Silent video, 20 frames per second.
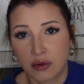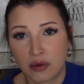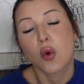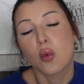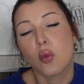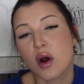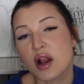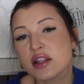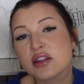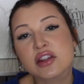
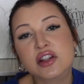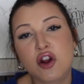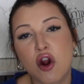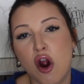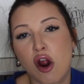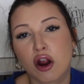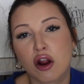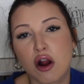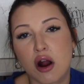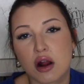Once the
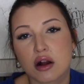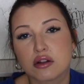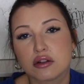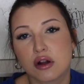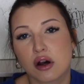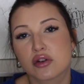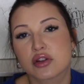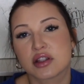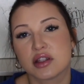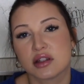car got
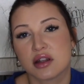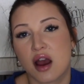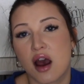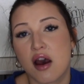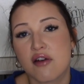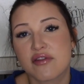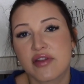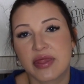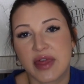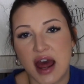close
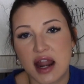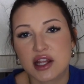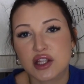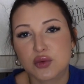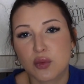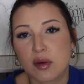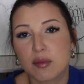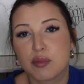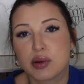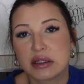enough, that is
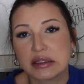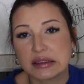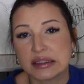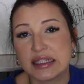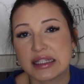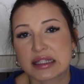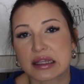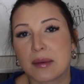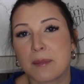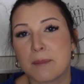when
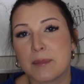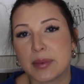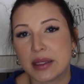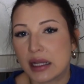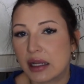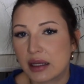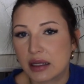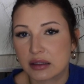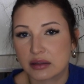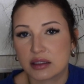police
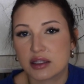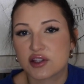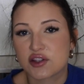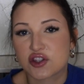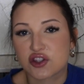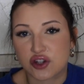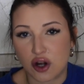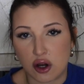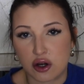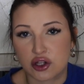immediately
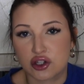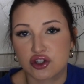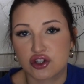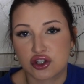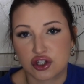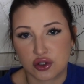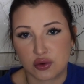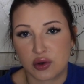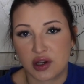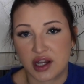started
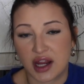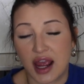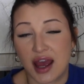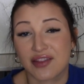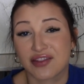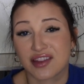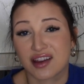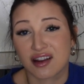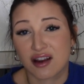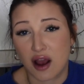shooting
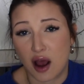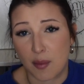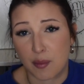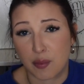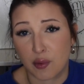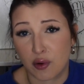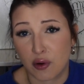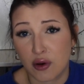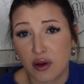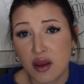at the
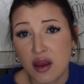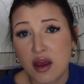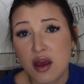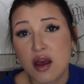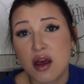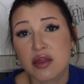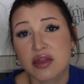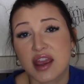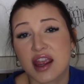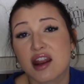couple.
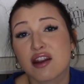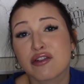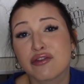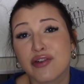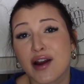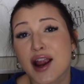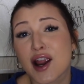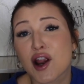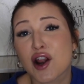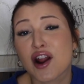They had
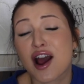fired